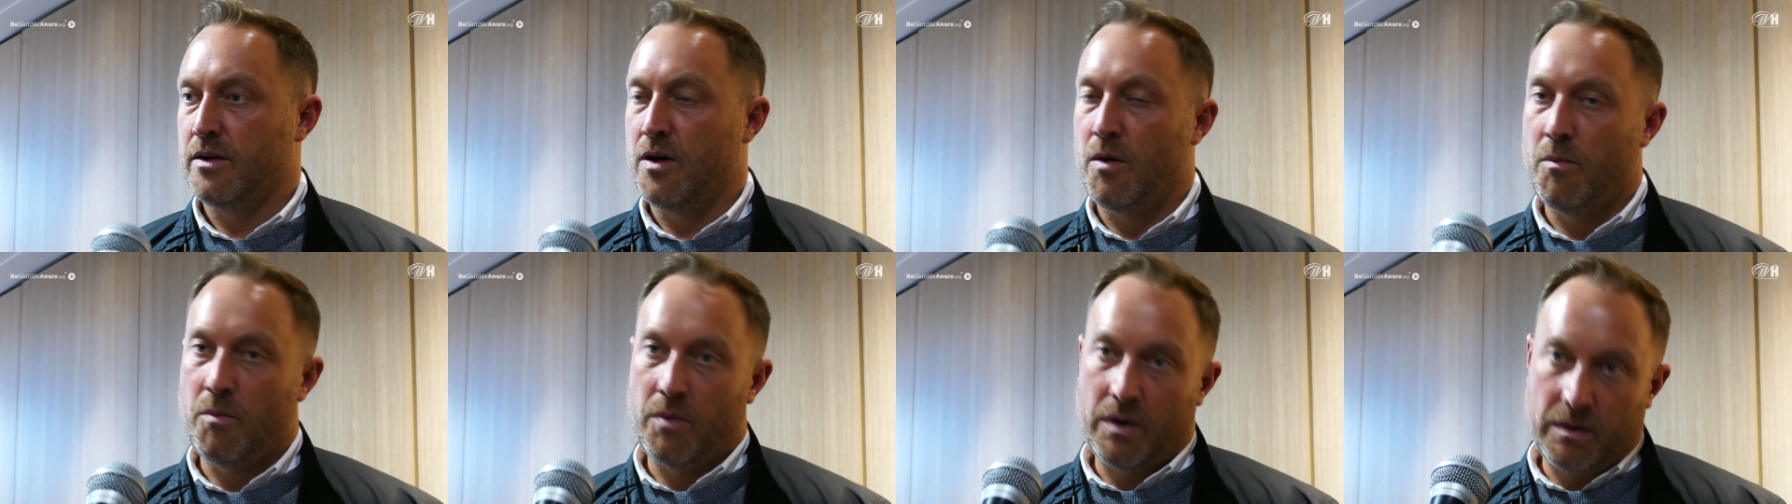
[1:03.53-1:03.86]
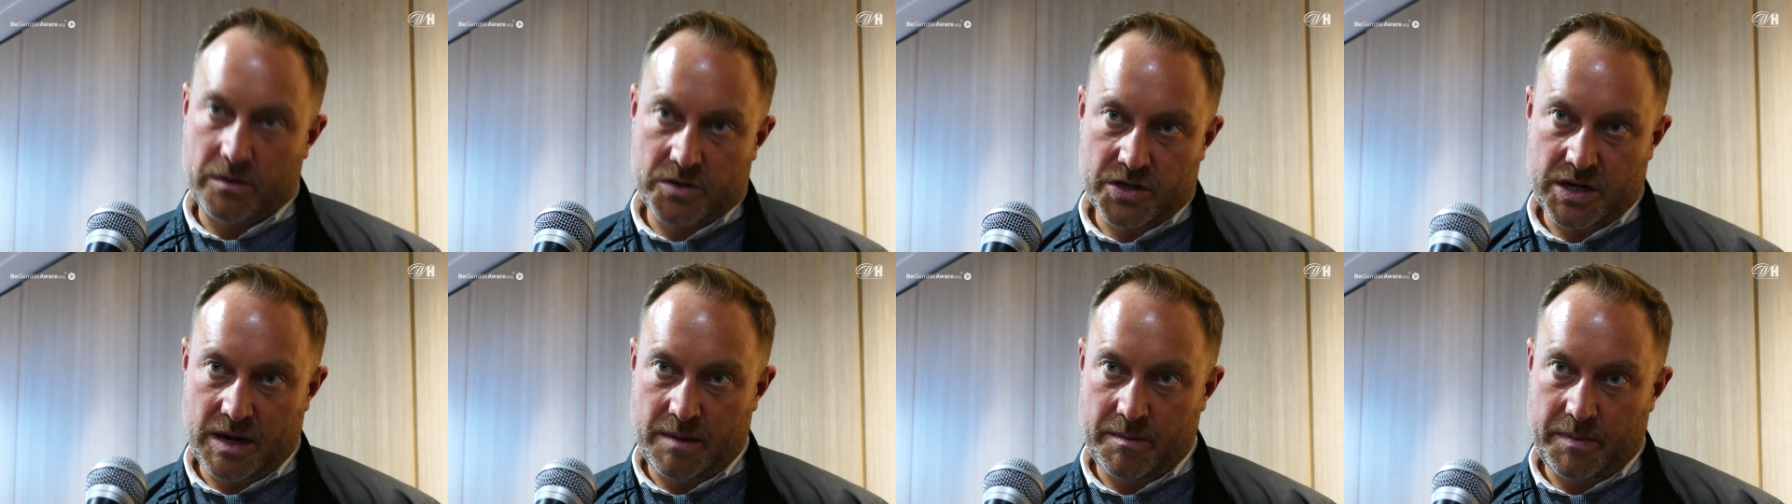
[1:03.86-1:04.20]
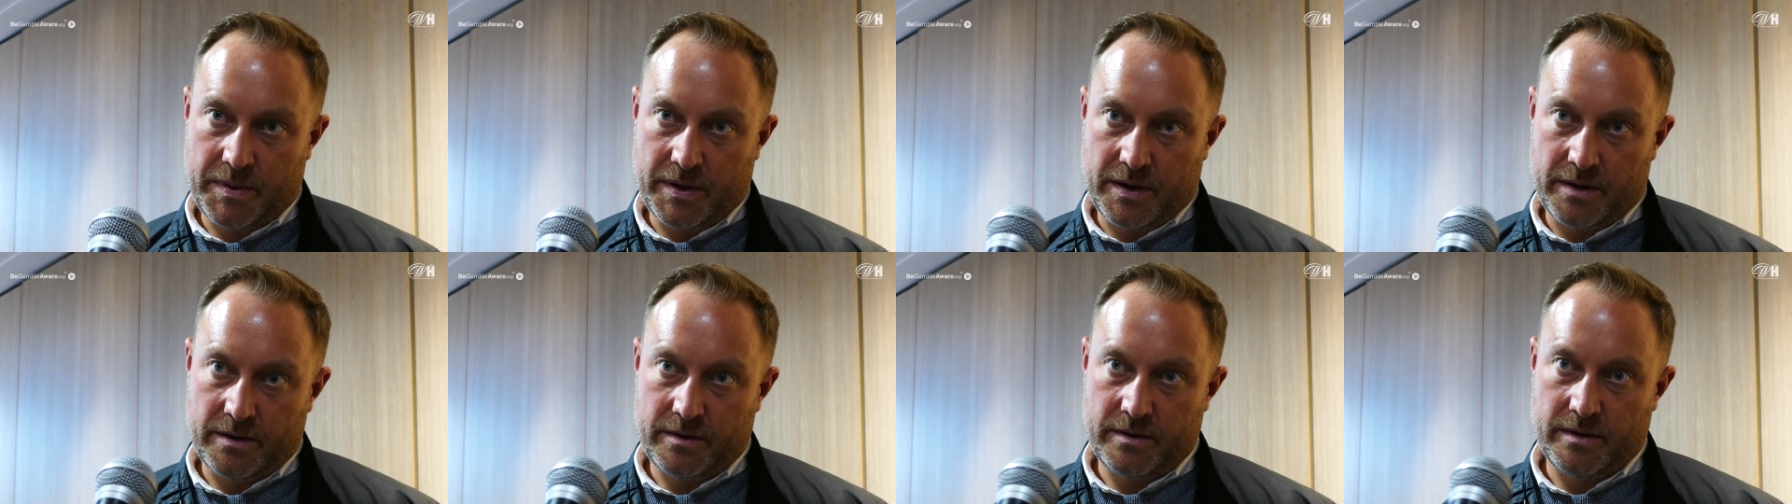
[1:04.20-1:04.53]
Commonwealth
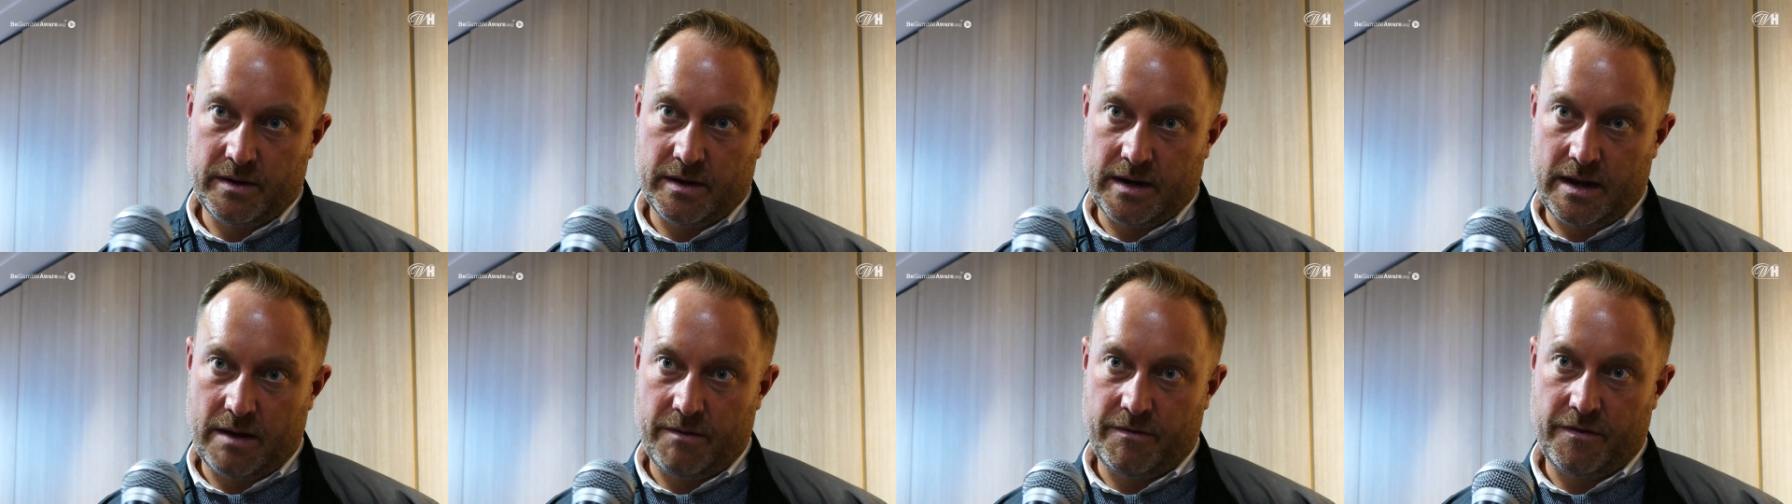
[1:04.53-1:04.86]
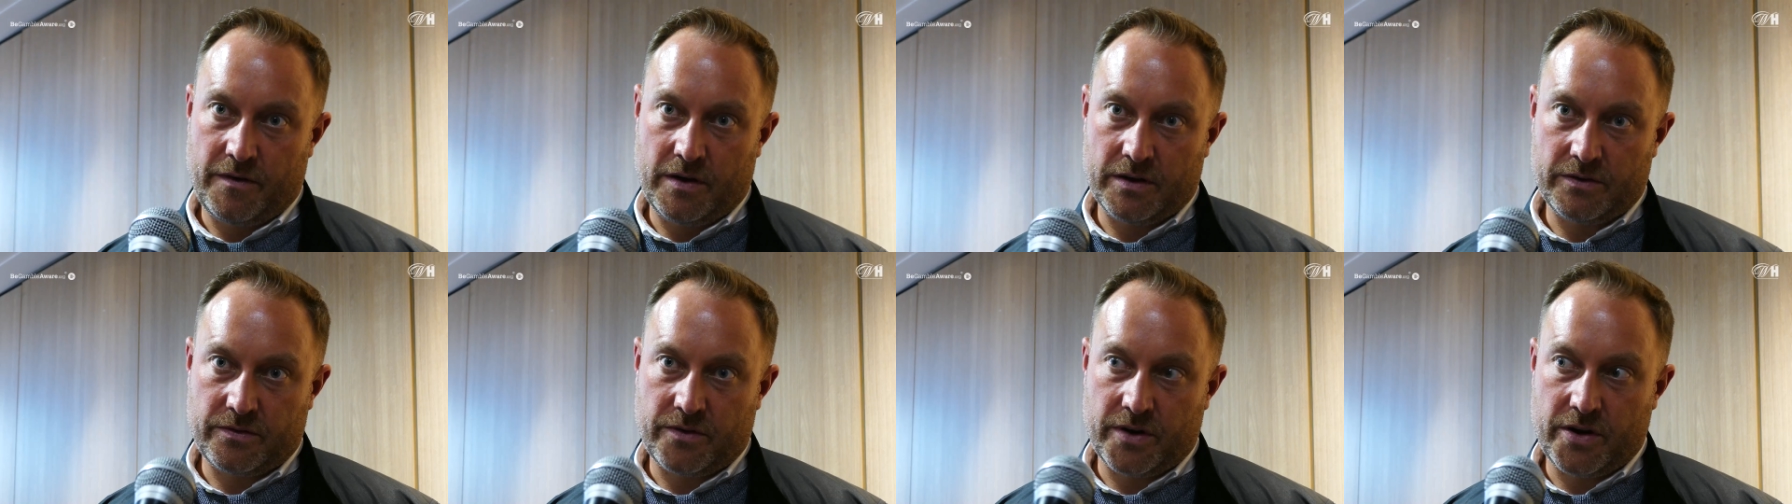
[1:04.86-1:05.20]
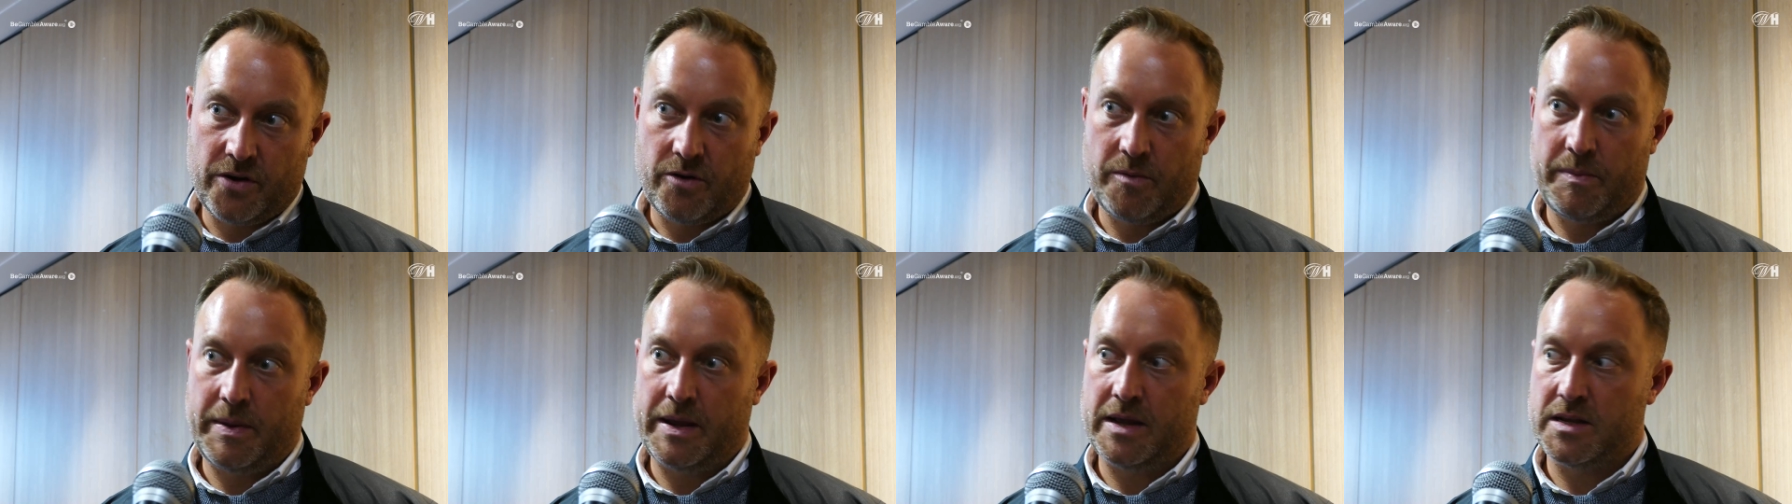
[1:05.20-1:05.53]
champion, and now fights for
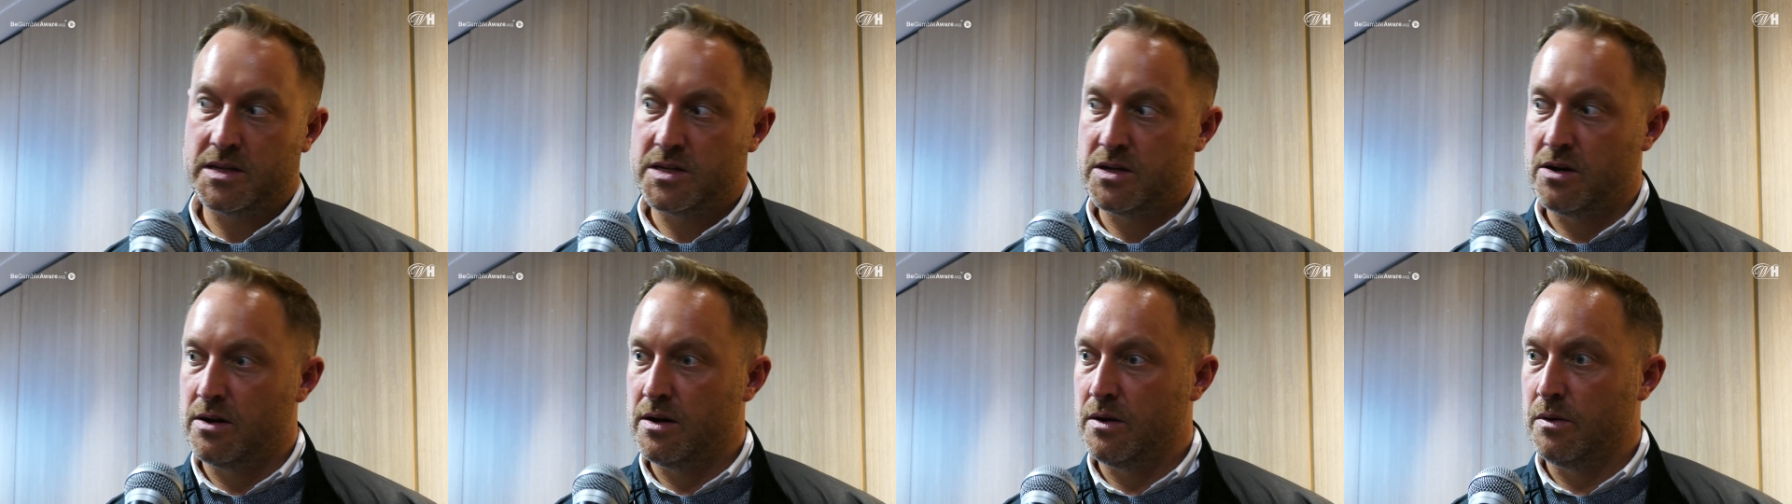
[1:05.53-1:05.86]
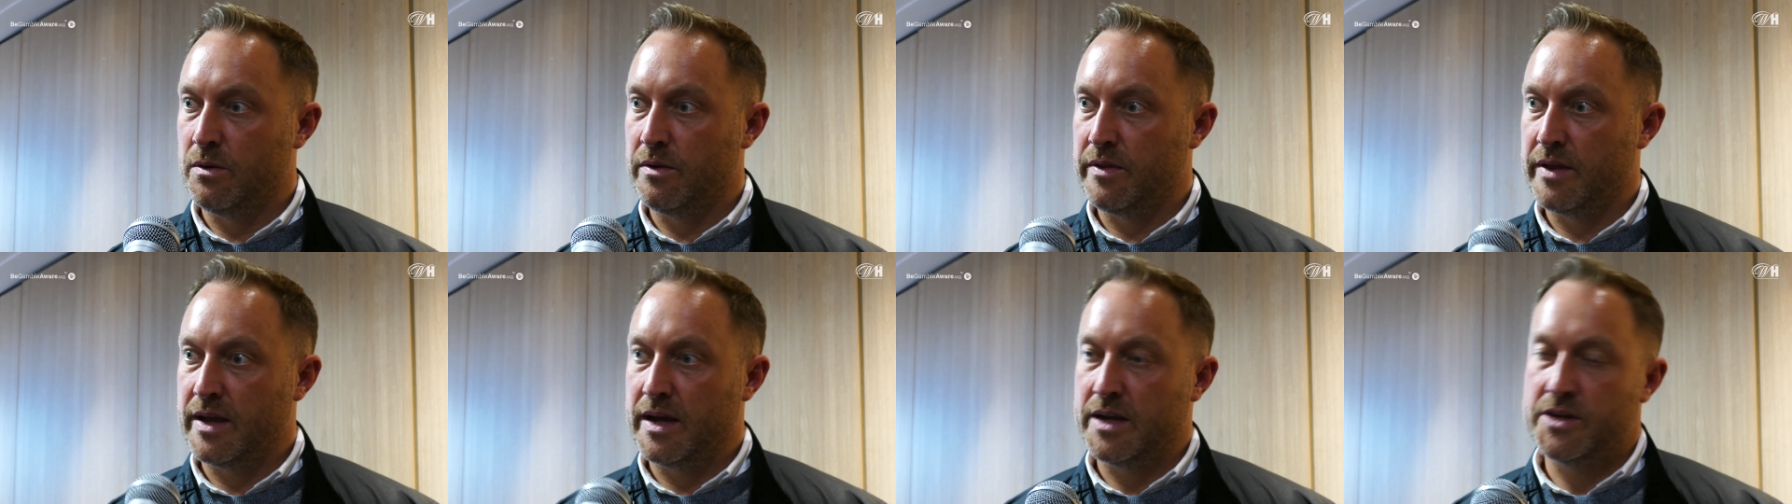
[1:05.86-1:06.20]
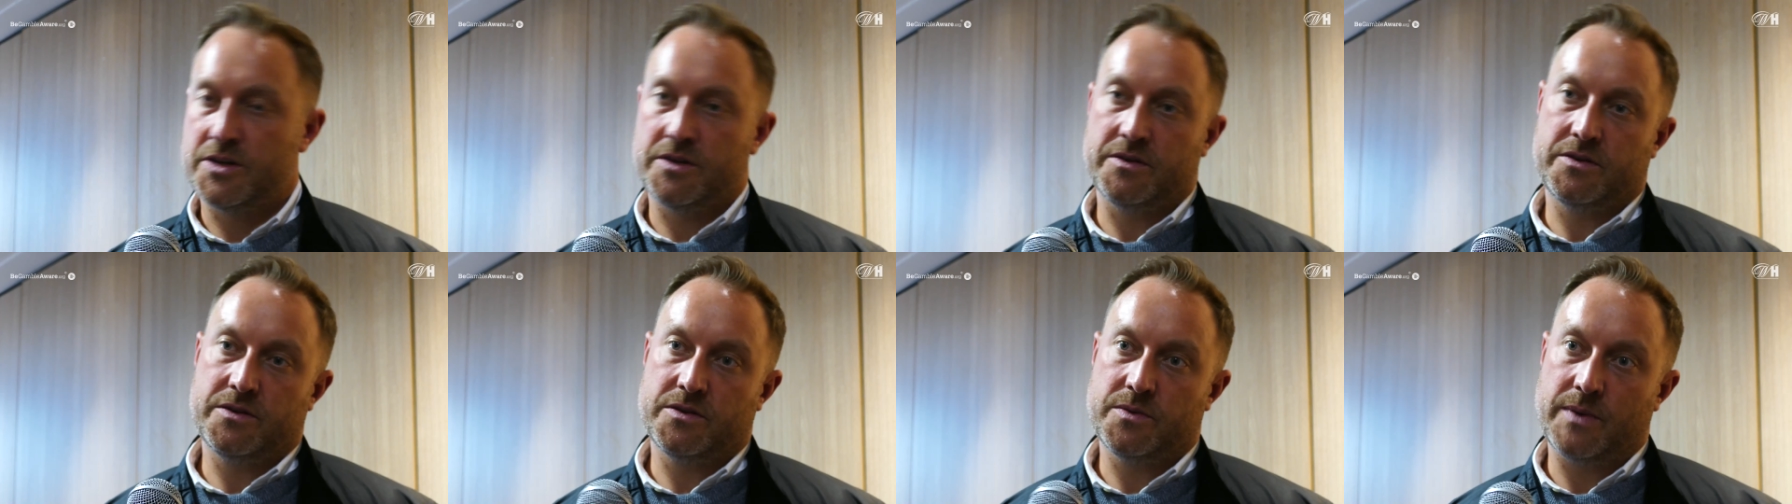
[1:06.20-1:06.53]
a European title at the
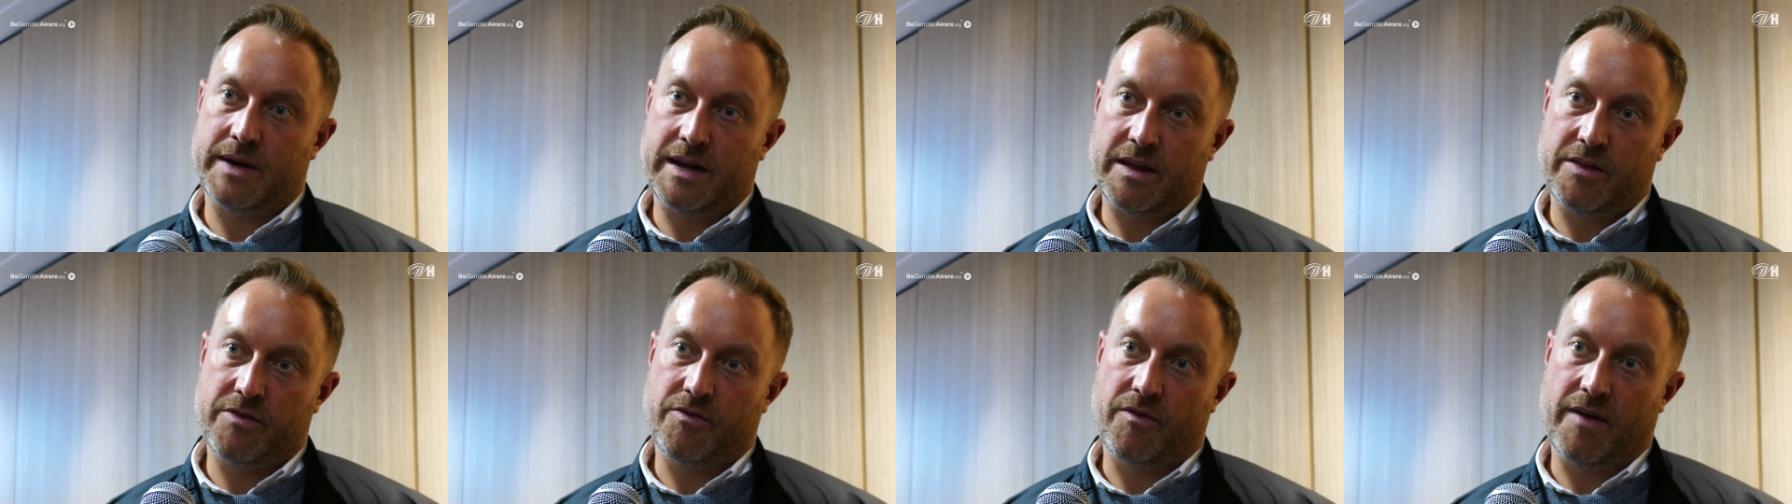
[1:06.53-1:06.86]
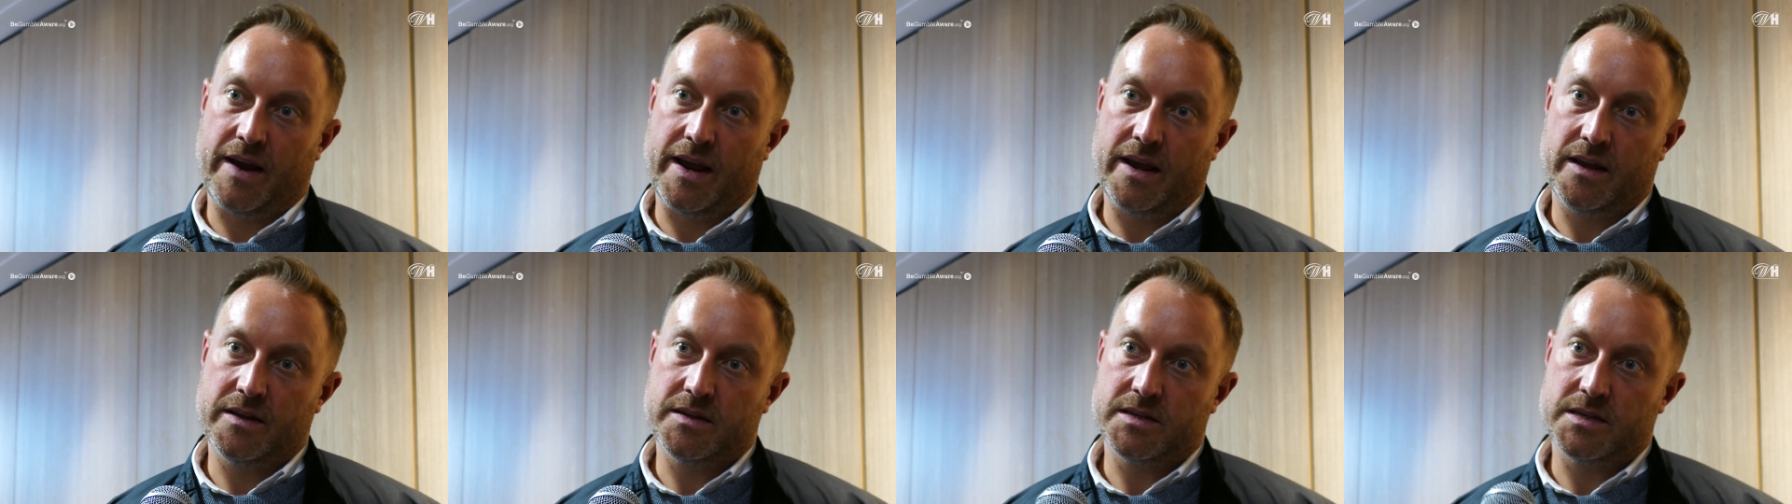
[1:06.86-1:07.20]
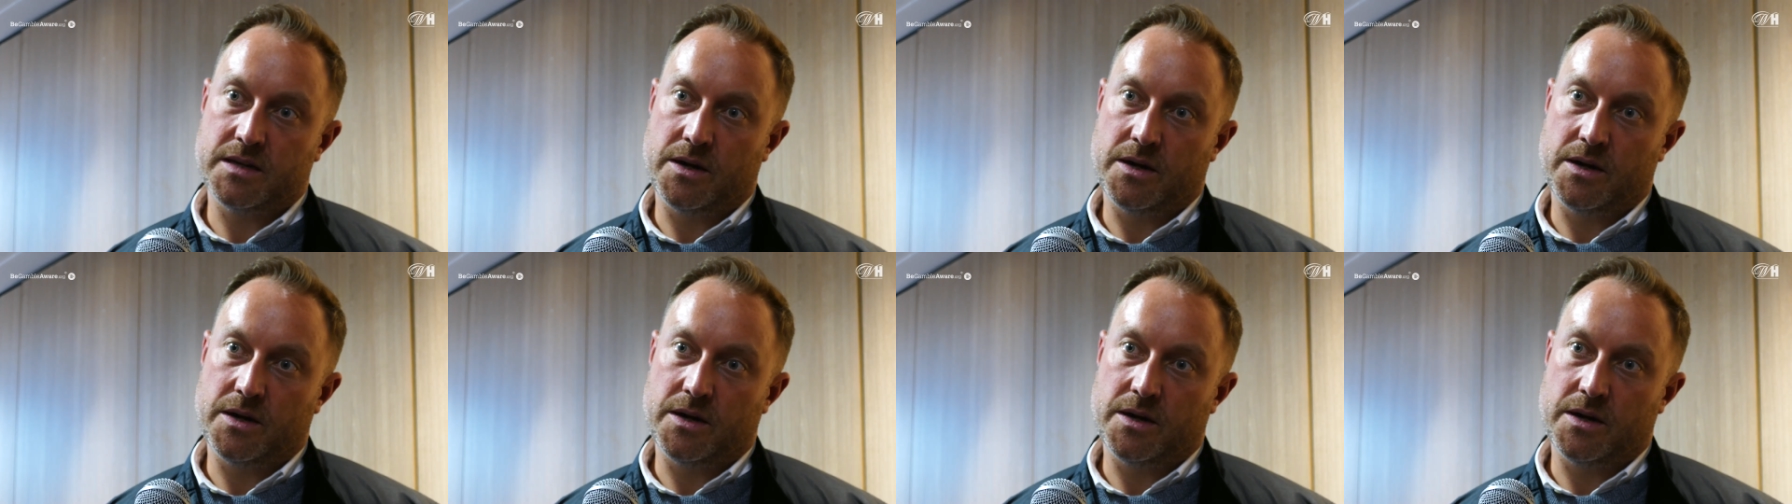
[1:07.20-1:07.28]
age of 23.